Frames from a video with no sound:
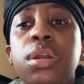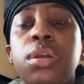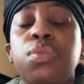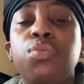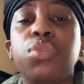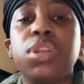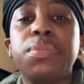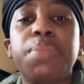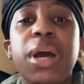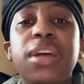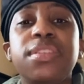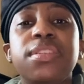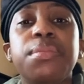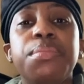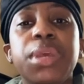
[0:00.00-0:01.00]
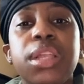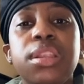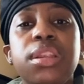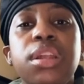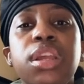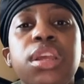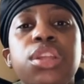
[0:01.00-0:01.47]

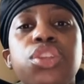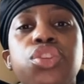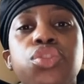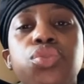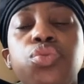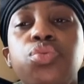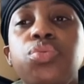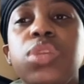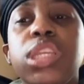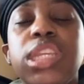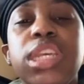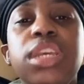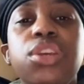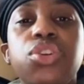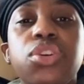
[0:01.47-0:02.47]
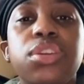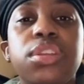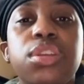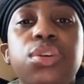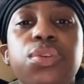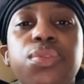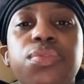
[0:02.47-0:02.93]
responsibility to see
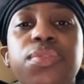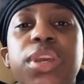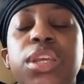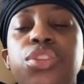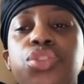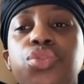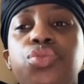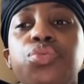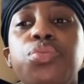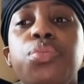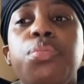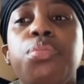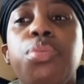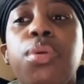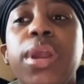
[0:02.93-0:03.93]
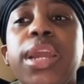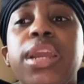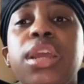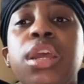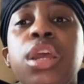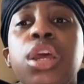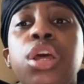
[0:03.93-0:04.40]
yourself and to break
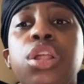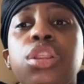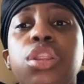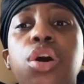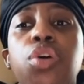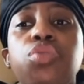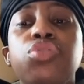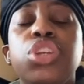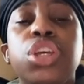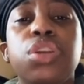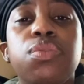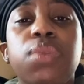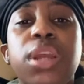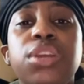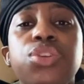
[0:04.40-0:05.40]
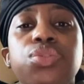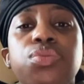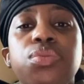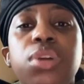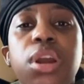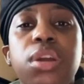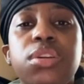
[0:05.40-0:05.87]
those generational
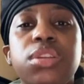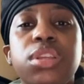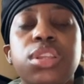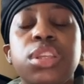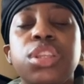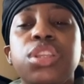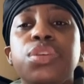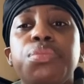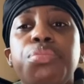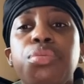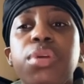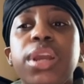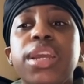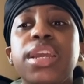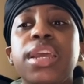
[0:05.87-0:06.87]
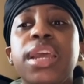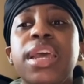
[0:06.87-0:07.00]
curses and to break